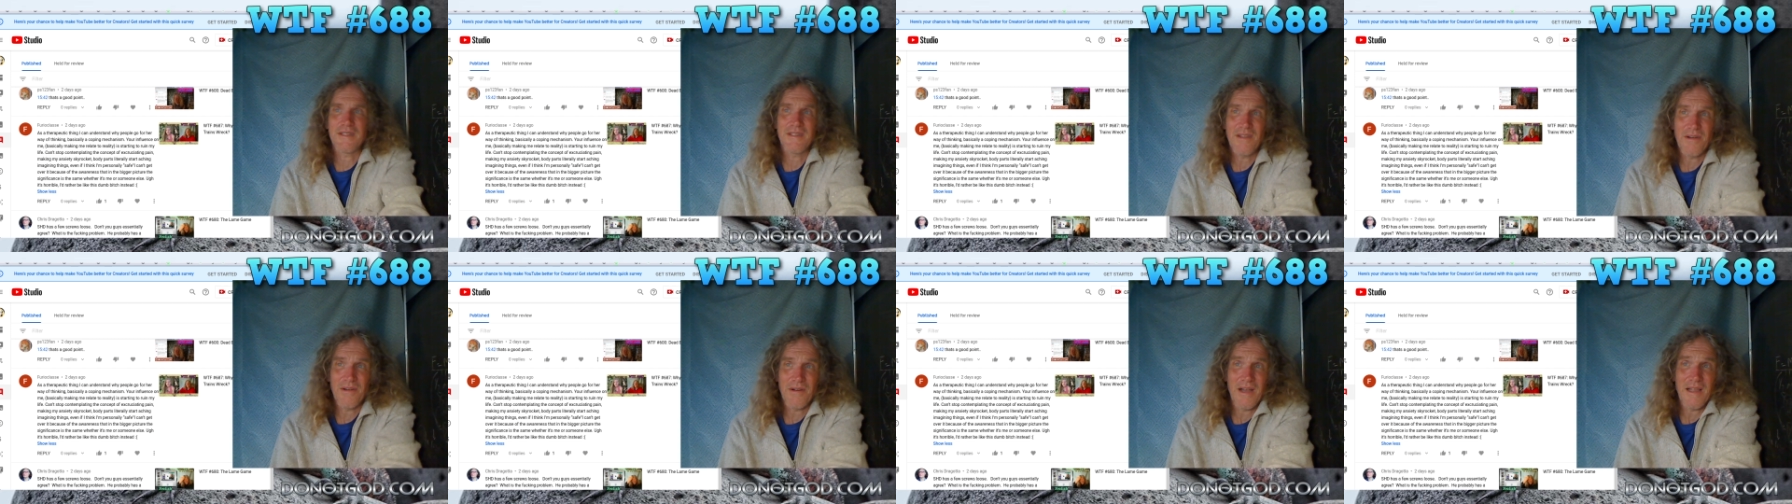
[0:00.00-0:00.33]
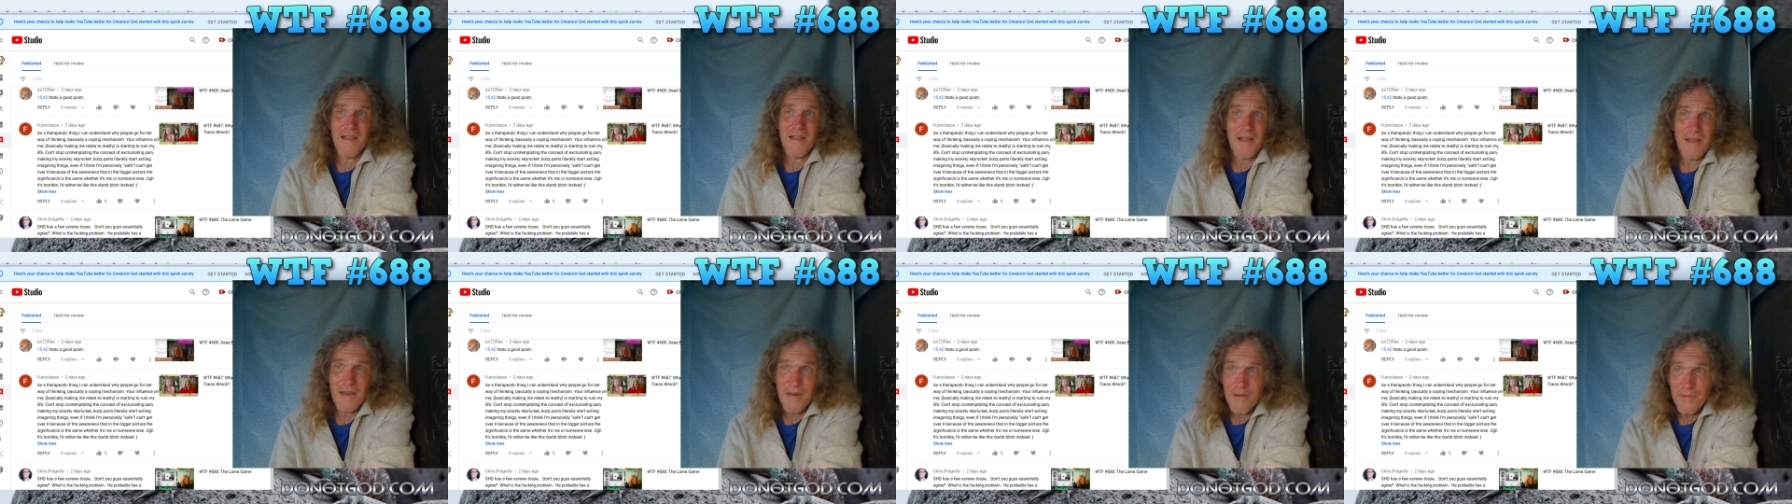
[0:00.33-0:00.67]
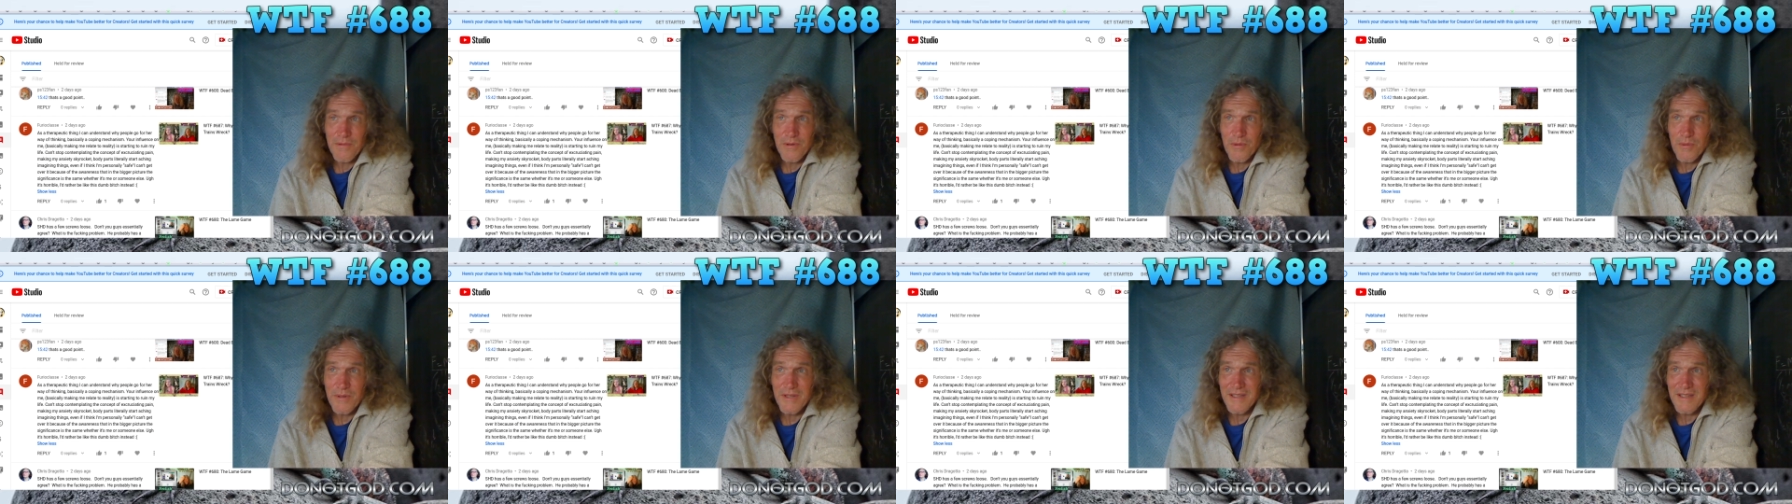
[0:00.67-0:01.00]
but you know, I, I
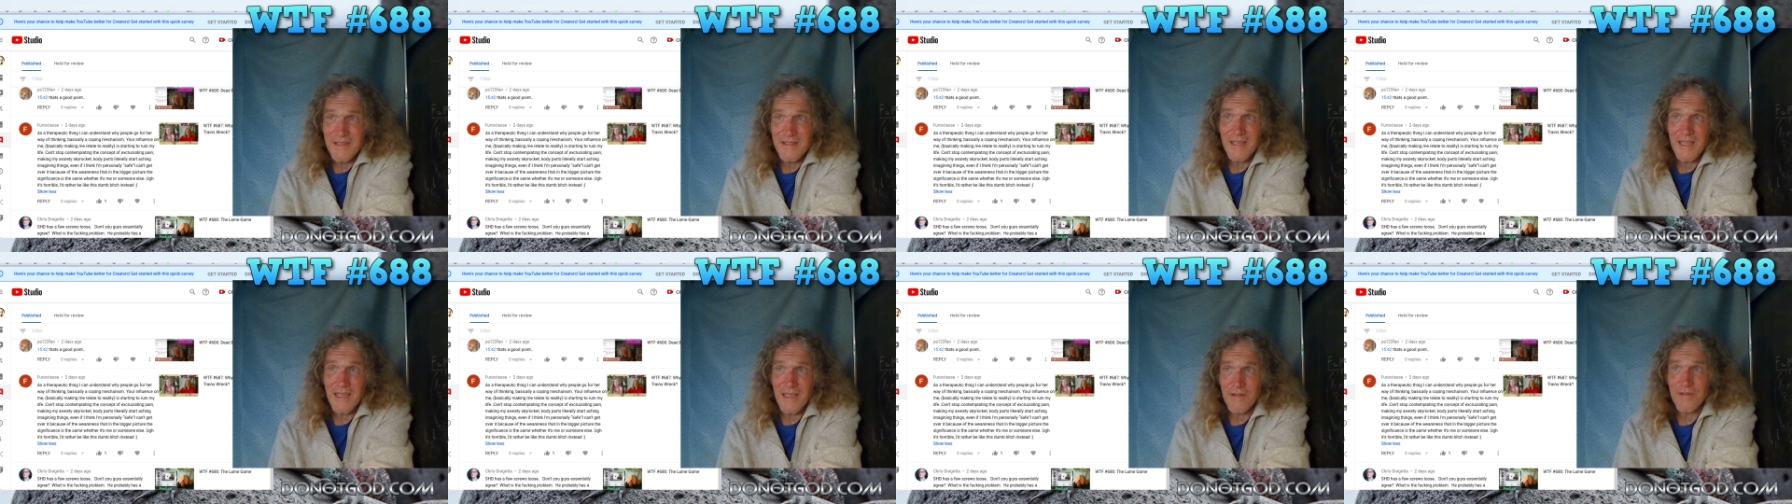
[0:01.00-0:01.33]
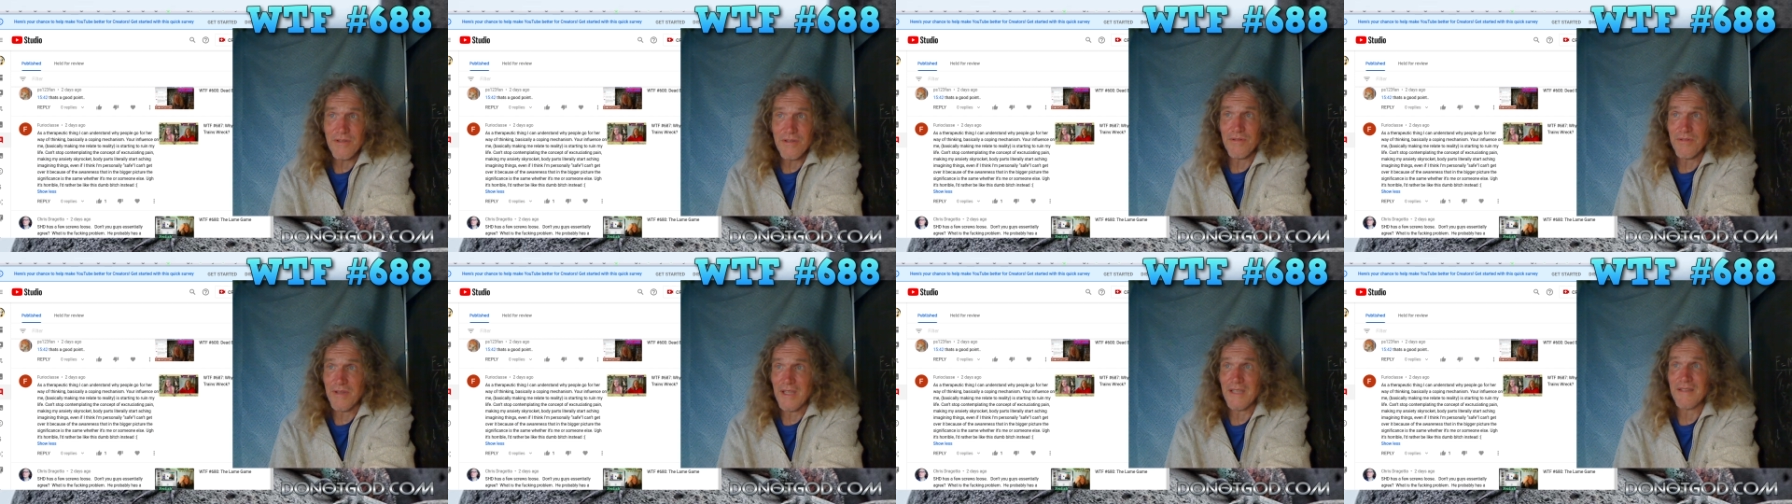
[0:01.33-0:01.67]
don't know what to tell you.